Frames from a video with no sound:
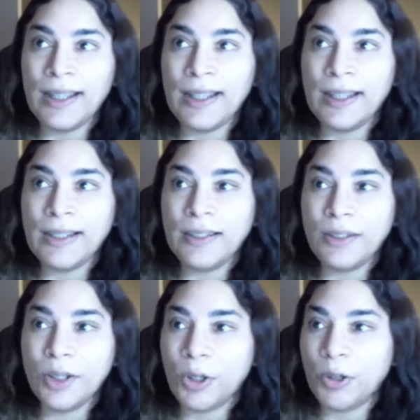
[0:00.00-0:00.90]

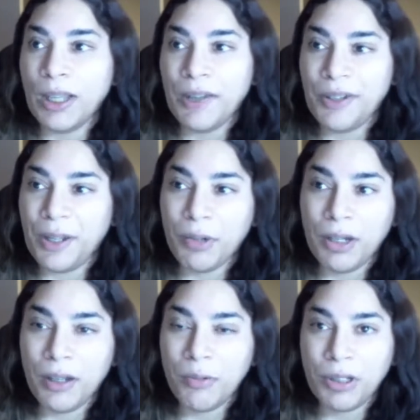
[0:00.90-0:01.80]
And so if
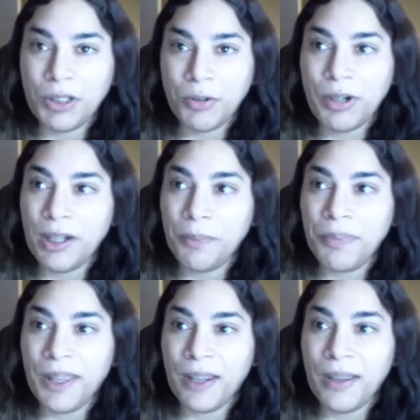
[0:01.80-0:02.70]
anyone wants to
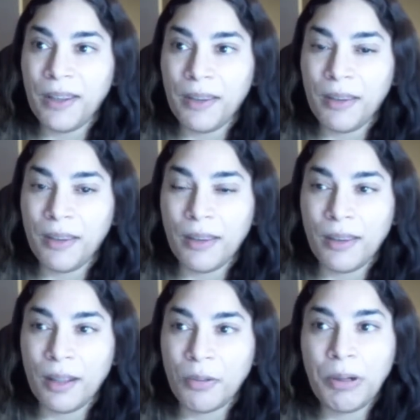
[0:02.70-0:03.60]
help, then
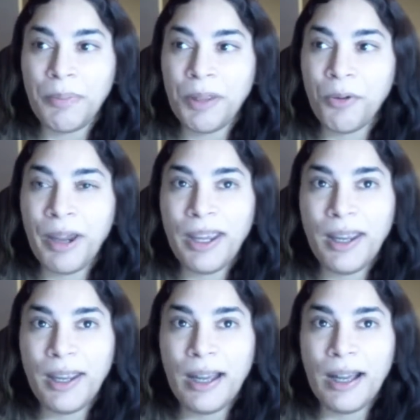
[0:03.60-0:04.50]
that will be the way.